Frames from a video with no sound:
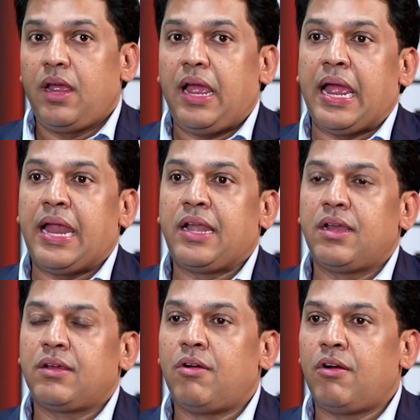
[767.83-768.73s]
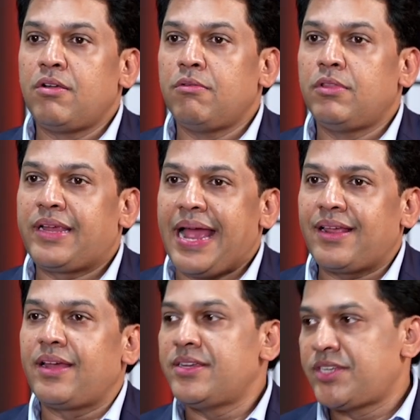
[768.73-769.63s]
And gone to the
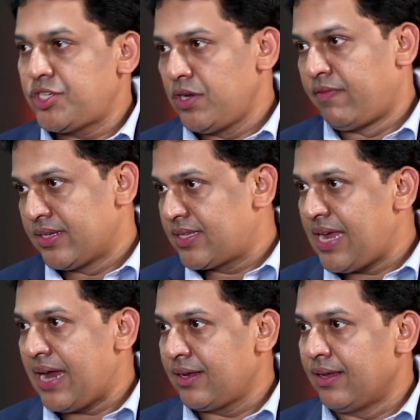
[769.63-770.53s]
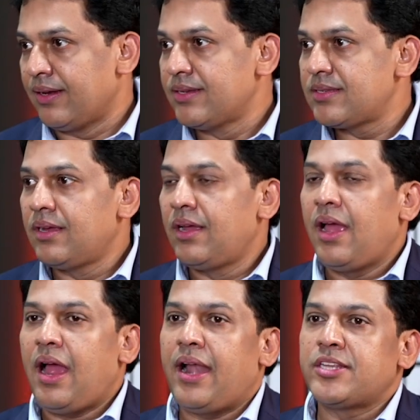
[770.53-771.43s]
categorization of risk categories.
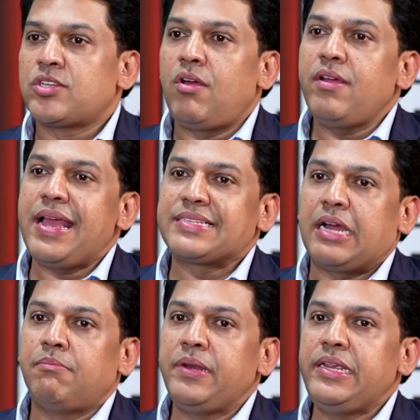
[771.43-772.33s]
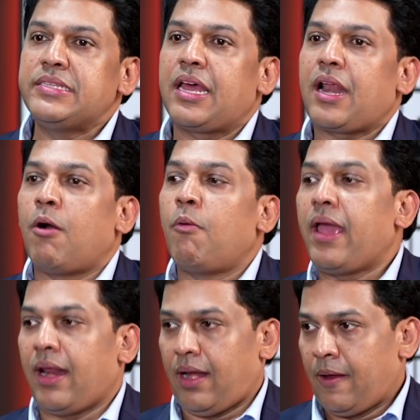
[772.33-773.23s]
And as long as companies are aware